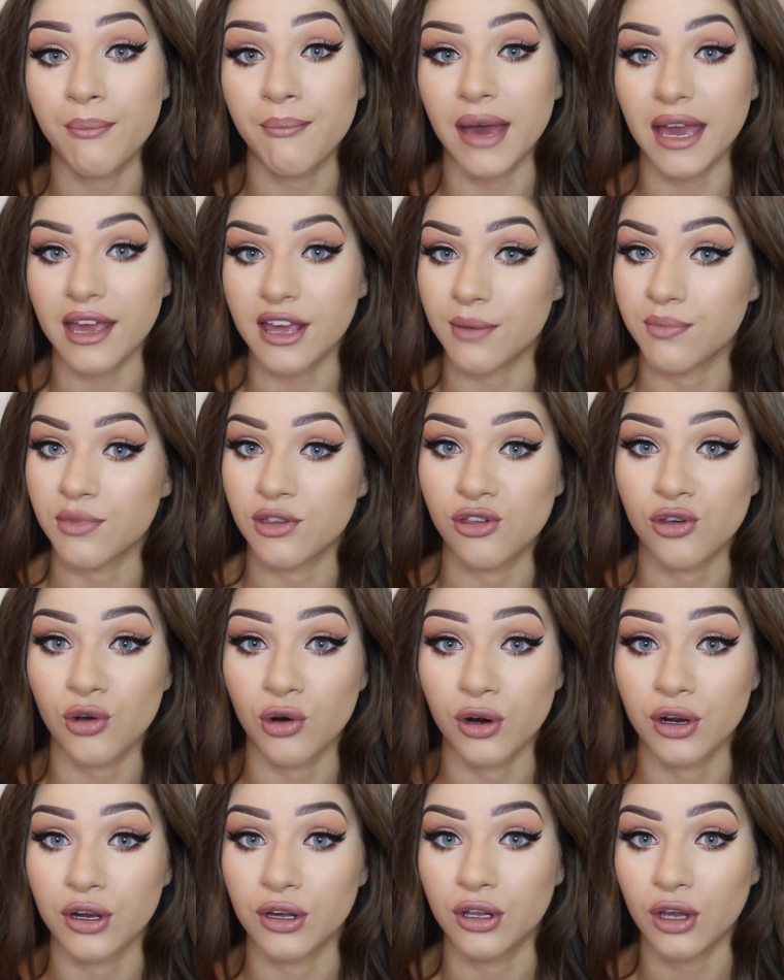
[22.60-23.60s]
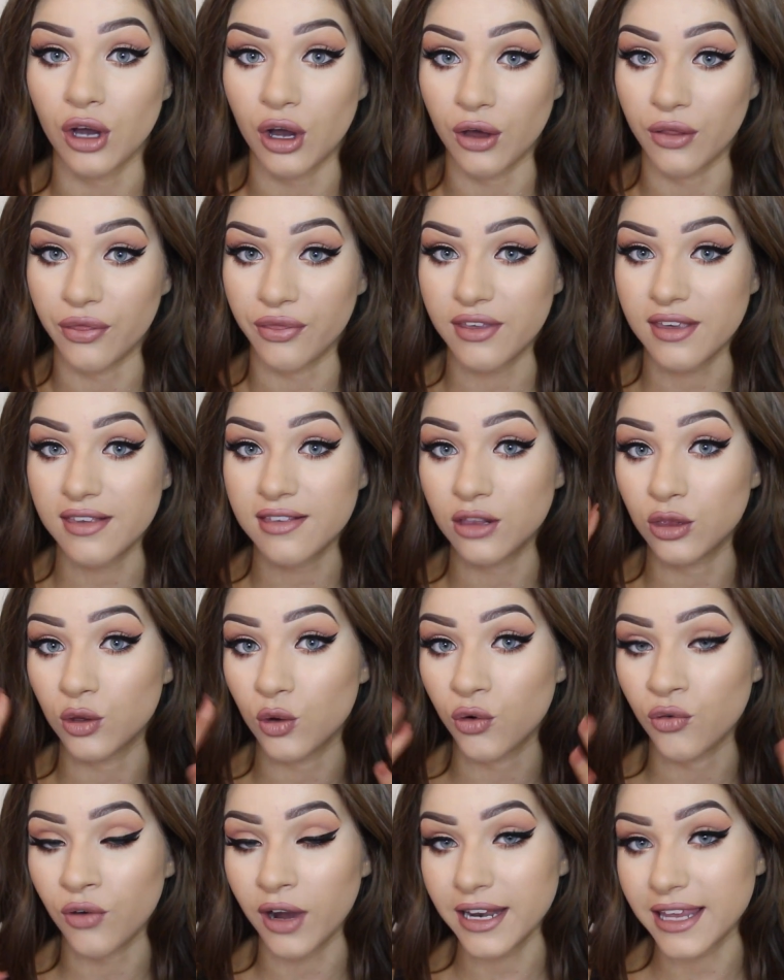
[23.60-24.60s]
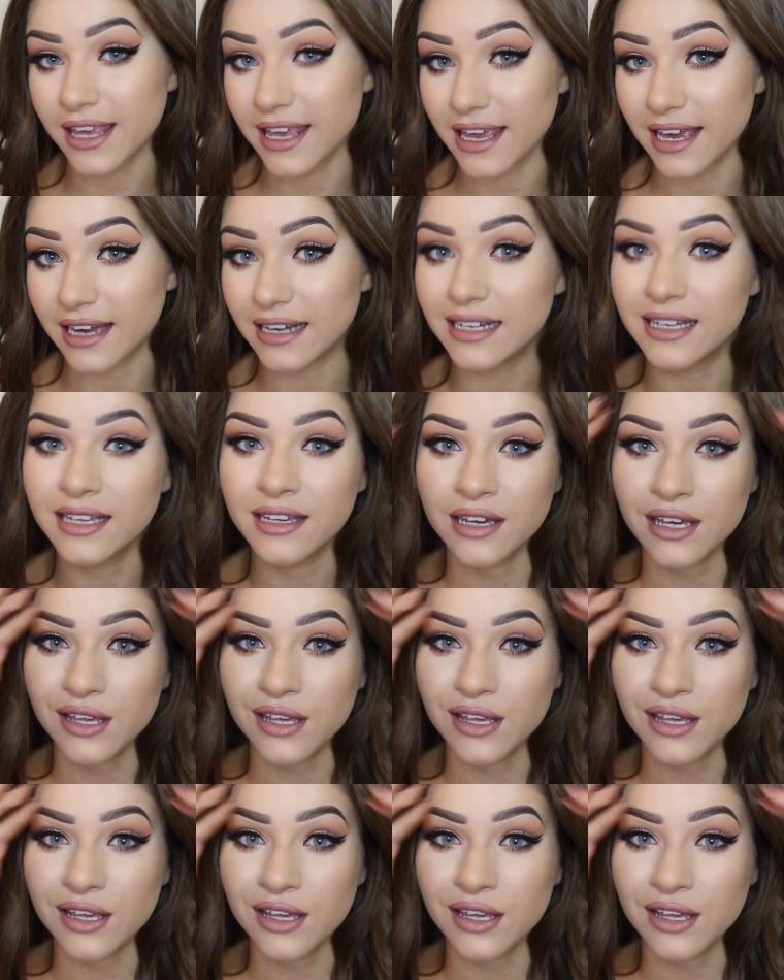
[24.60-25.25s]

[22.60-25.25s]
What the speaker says: a makeup tutorial on this look right here.